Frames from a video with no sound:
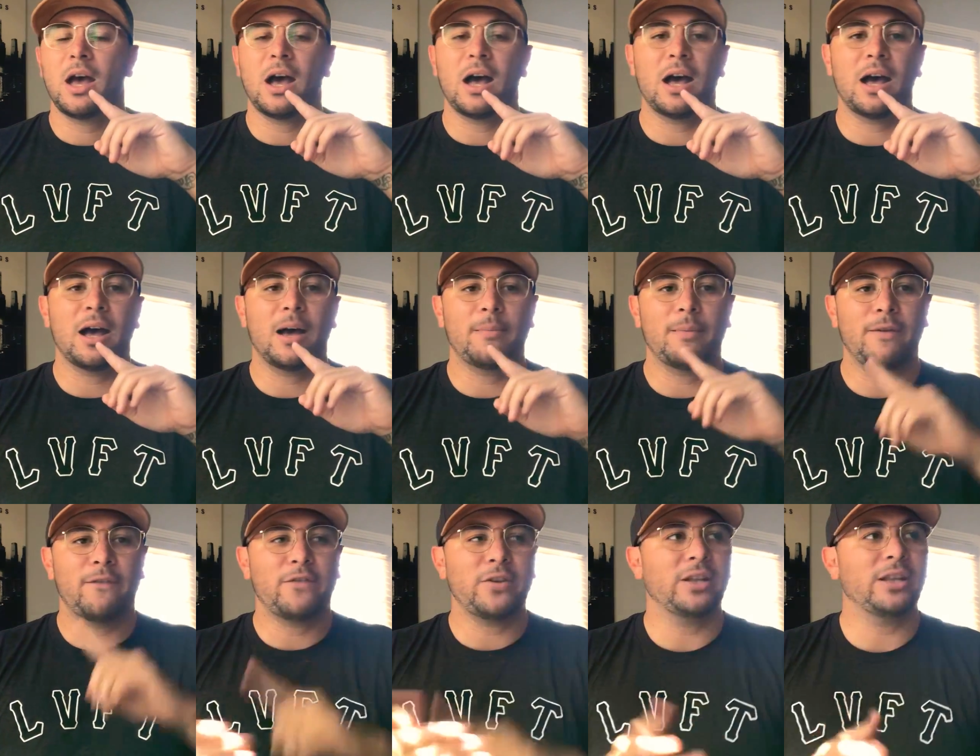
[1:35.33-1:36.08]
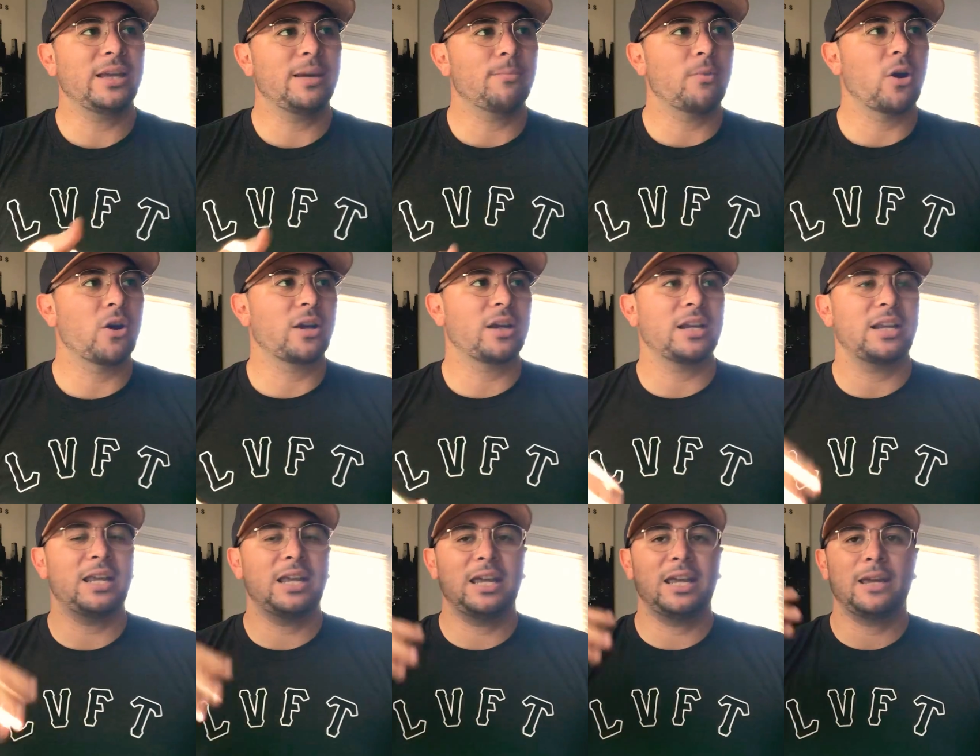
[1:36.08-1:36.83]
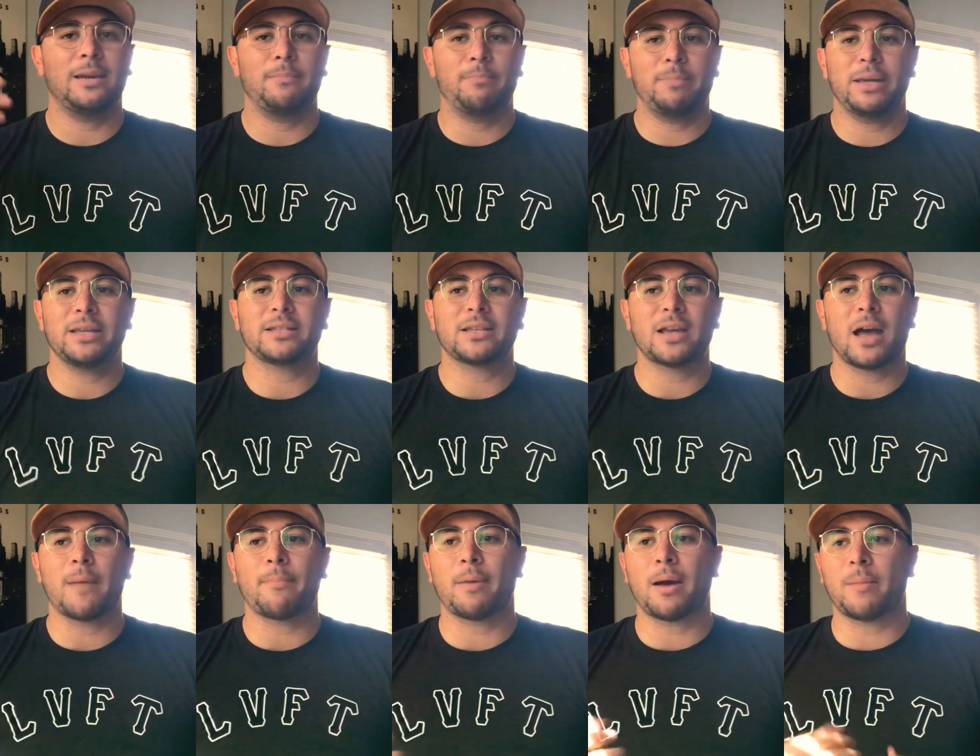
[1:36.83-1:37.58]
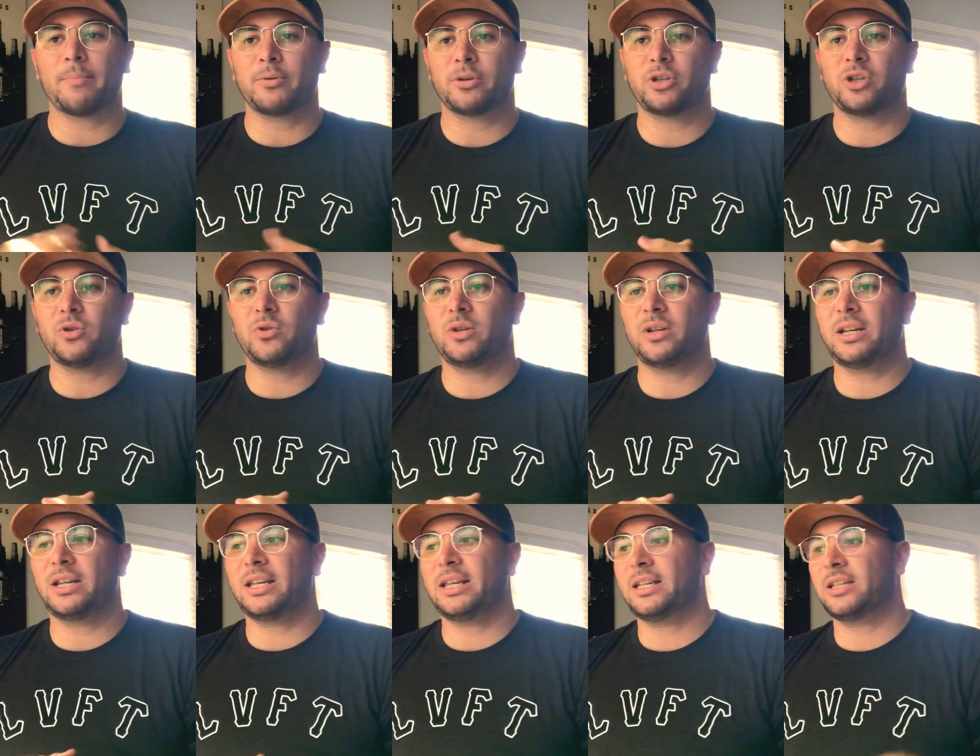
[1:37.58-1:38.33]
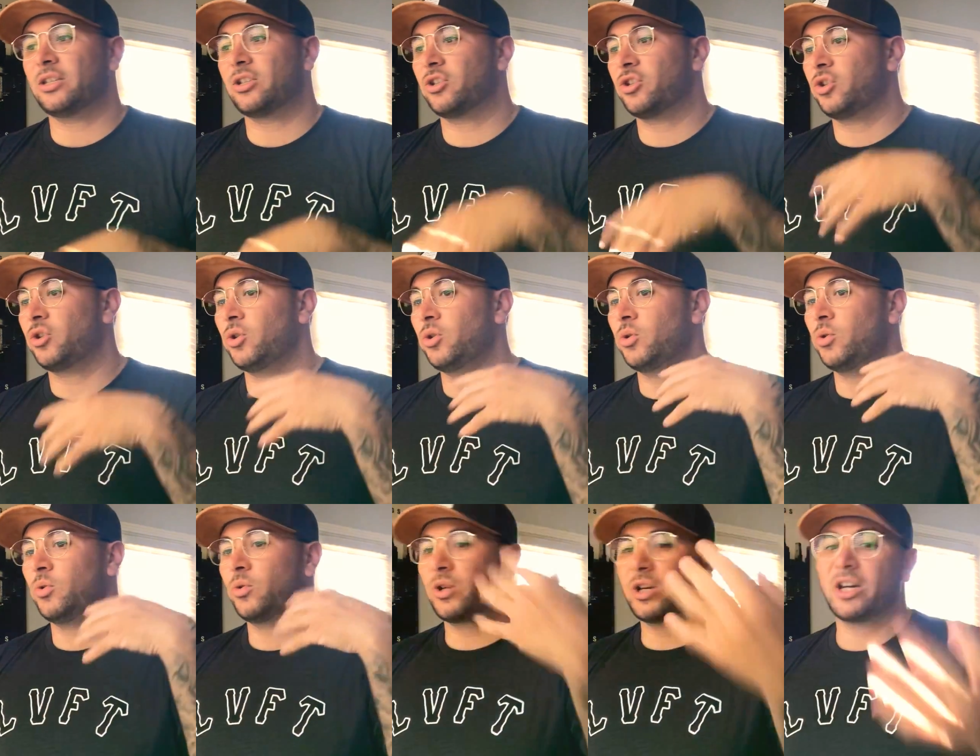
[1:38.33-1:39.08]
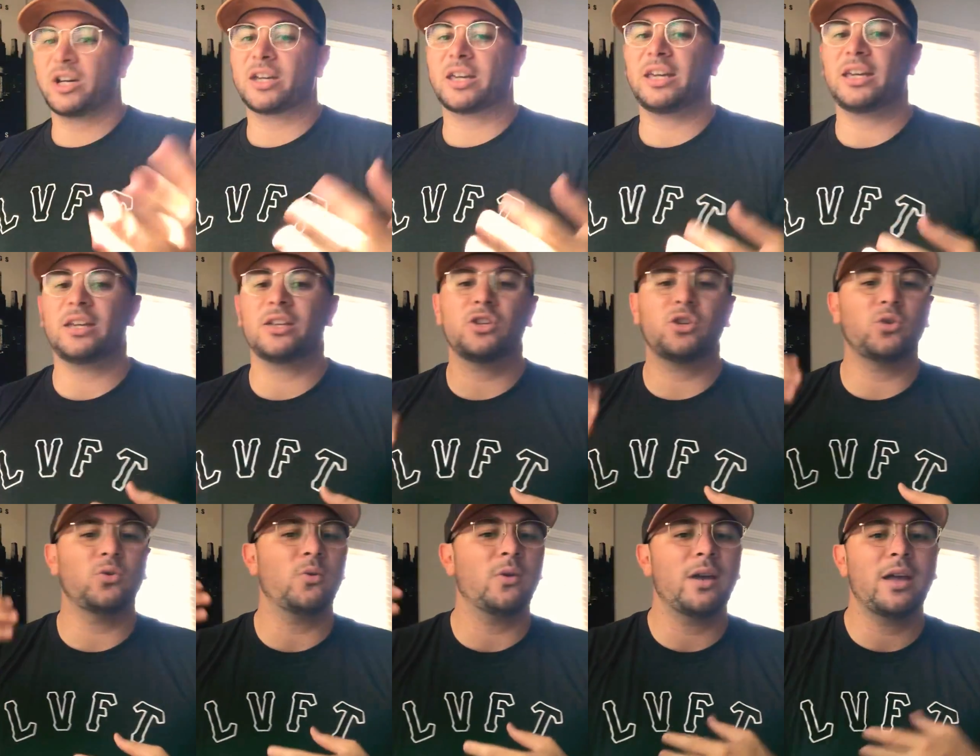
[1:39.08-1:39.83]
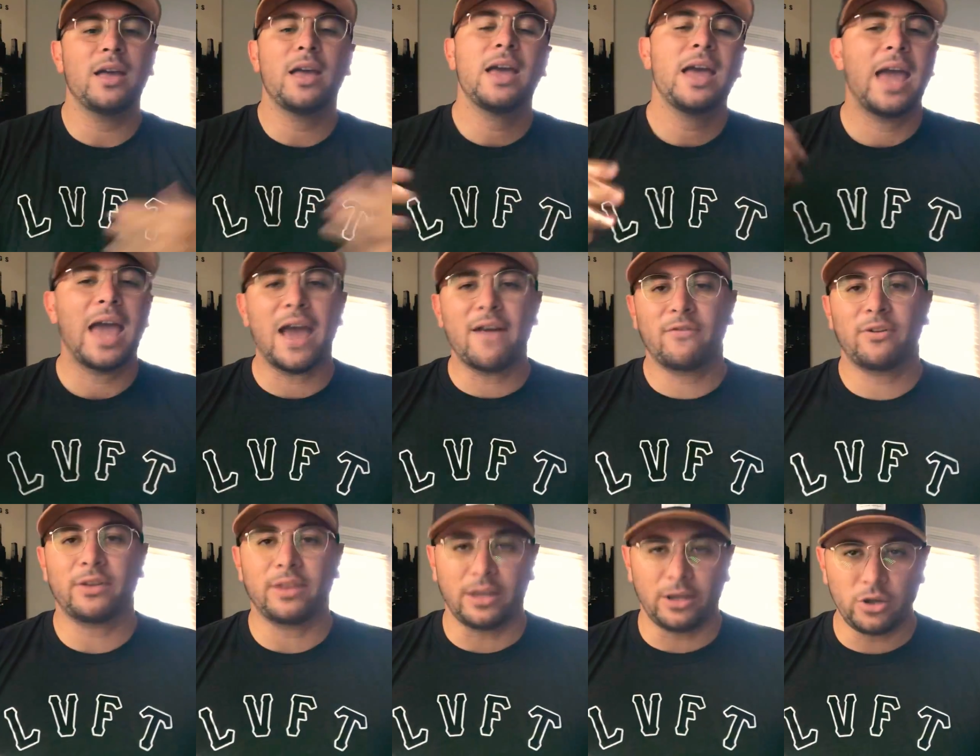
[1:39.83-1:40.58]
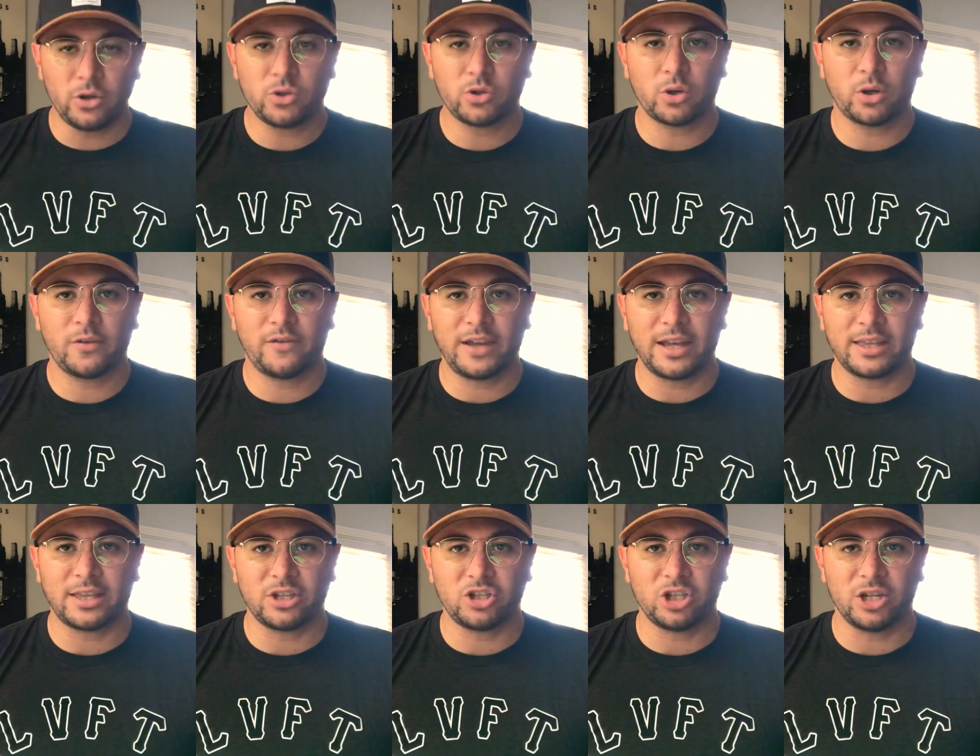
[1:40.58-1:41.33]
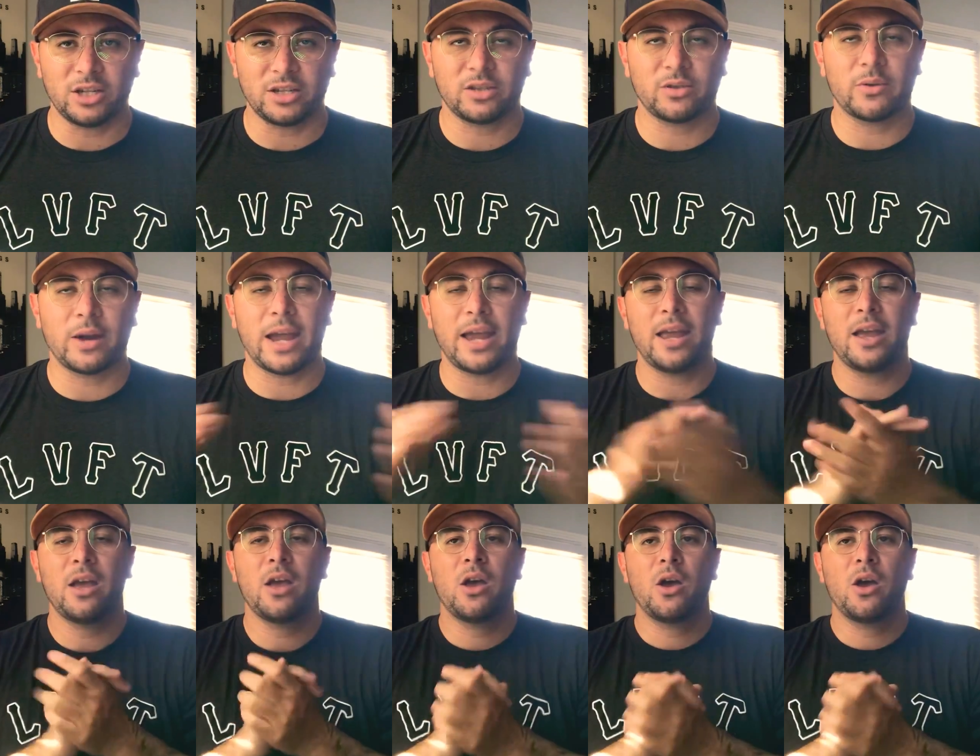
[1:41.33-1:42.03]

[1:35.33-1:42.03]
affiliate marketing, biz op opportunities to cooking to everything. You sort of get the gist, right?